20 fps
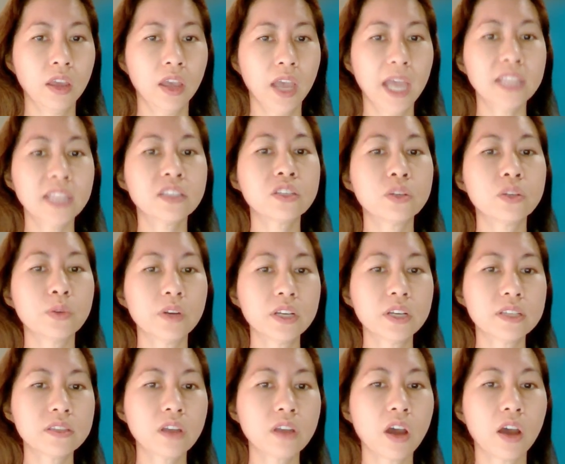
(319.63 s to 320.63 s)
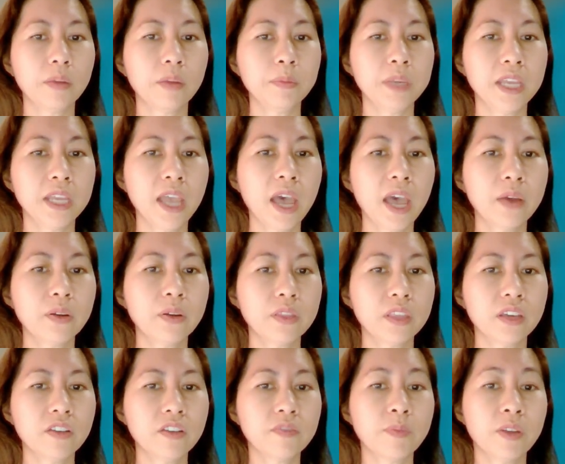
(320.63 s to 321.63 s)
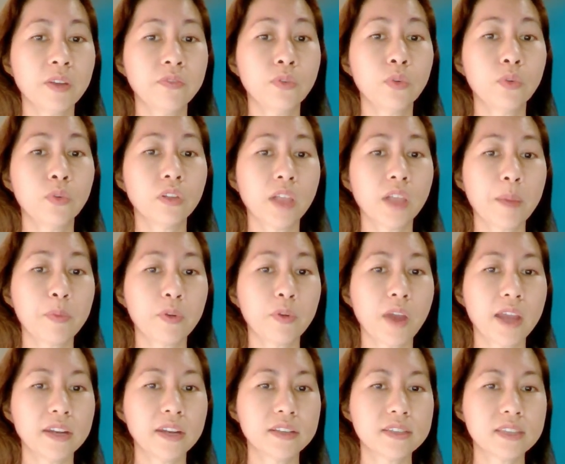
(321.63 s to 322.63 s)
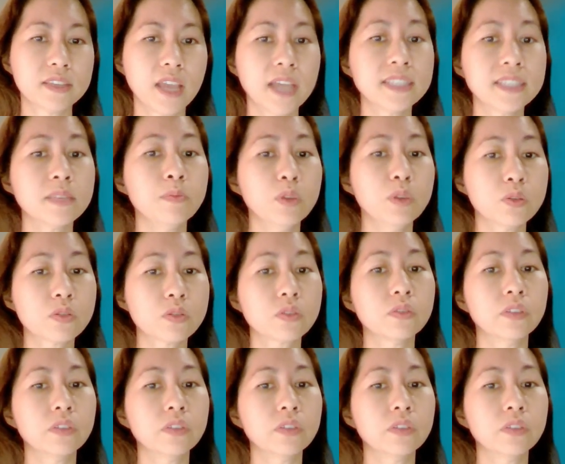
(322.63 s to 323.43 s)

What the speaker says: And Stuart has taught me how to think of my vocal apparatus as a musical